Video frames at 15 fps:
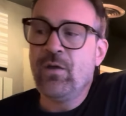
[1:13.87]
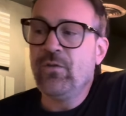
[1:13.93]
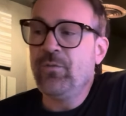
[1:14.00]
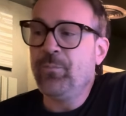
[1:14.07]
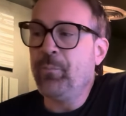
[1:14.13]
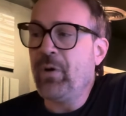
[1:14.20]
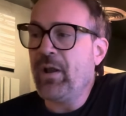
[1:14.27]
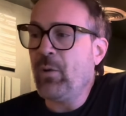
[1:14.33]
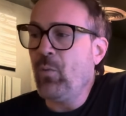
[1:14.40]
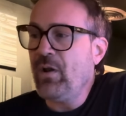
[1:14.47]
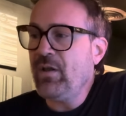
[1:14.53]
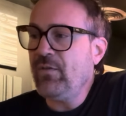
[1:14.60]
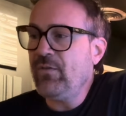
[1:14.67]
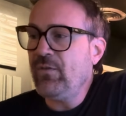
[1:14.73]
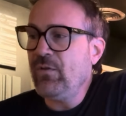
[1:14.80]
But I
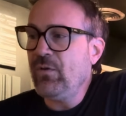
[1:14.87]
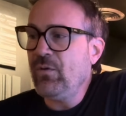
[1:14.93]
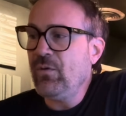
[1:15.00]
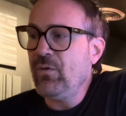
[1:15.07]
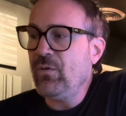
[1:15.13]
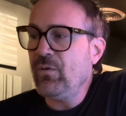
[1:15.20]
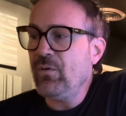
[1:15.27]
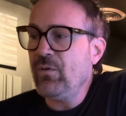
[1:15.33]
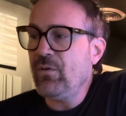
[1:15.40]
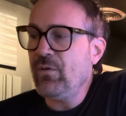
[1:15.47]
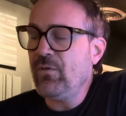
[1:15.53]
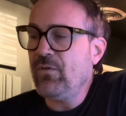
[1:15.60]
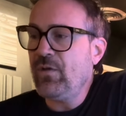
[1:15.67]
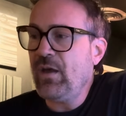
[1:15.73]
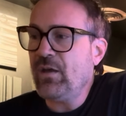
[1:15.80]
wanted to
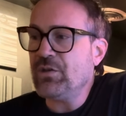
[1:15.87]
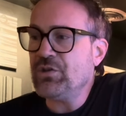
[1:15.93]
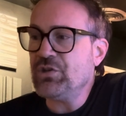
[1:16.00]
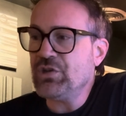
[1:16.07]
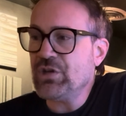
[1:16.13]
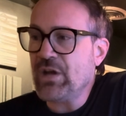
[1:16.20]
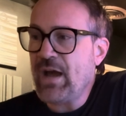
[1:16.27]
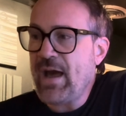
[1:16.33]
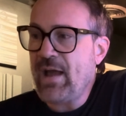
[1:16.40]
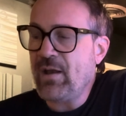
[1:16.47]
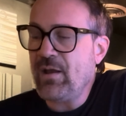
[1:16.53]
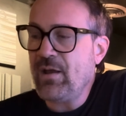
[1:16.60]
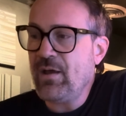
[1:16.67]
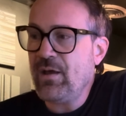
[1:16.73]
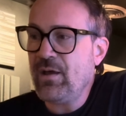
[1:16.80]
take a chat,
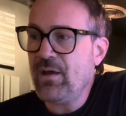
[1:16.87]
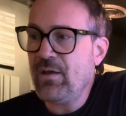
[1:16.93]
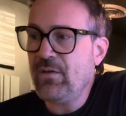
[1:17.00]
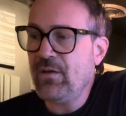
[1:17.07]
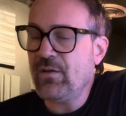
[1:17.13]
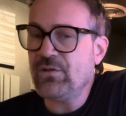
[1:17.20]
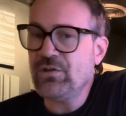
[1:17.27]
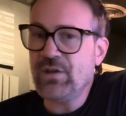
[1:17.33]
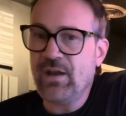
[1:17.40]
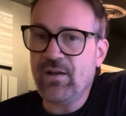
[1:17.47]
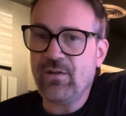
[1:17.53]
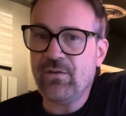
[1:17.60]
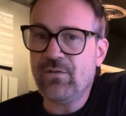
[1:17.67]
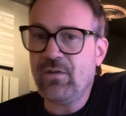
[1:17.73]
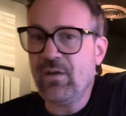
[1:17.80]
take a
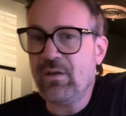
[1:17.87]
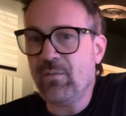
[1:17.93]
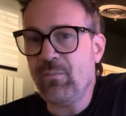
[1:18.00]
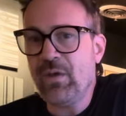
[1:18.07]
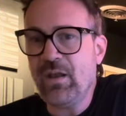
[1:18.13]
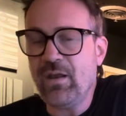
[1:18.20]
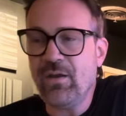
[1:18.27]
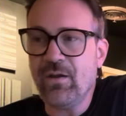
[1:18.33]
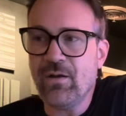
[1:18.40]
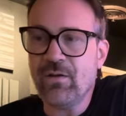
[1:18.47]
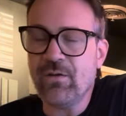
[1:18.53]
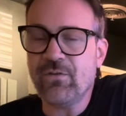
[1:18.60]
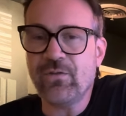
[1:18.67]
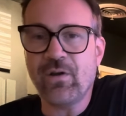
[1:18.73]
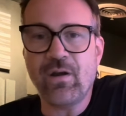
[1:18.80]
chat, take a minute here.
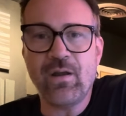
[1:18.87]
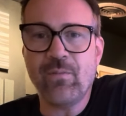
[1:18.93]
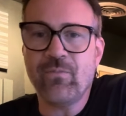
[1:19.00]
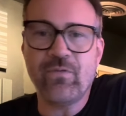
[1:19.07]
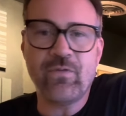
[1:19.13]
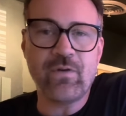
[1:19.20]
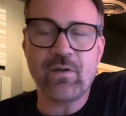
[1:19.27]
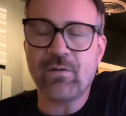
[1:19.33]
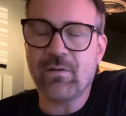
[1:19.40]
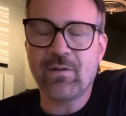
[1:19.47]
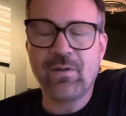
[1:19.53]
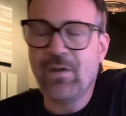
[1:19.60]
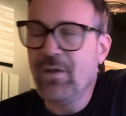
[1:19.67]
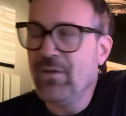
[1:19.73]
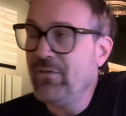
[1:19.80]
Sorry,
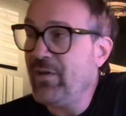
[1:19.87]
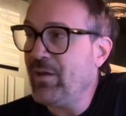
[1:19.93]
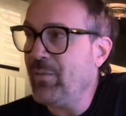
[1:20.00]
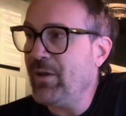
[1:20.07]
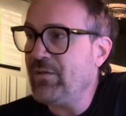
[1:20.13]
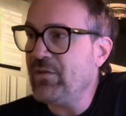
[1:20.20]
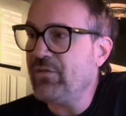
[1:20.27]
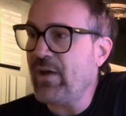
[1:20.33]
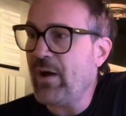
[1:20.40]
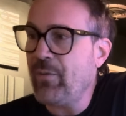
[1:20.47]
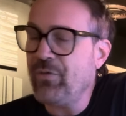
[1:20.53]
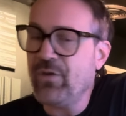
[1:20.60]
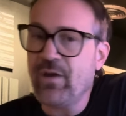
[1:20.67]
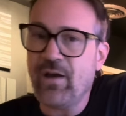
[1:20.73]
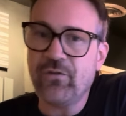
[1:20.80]
take a minute to chat
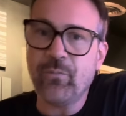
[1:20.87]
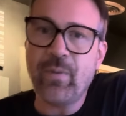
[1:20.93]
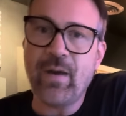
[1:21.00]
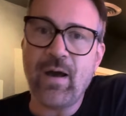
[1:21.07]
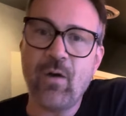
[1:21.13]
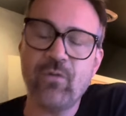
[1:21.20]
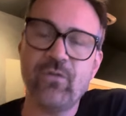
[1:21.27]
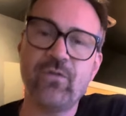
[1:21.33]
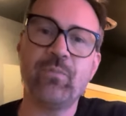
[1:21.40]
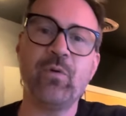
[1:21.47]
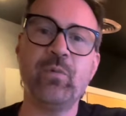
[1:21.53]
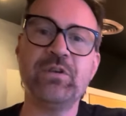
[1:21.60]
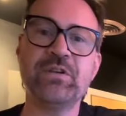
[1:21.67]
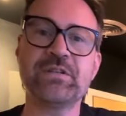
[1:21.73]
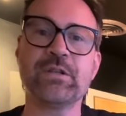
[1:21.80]
with you guys about something
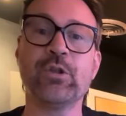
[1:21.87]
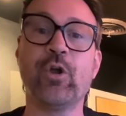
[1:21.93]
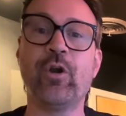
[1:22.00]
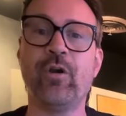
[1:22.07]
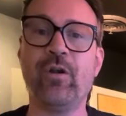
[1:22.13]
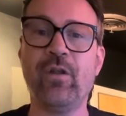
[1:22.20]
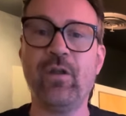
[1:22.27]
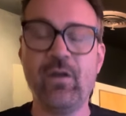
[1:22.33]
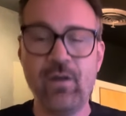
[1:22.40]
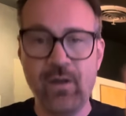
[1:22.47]
we just learned.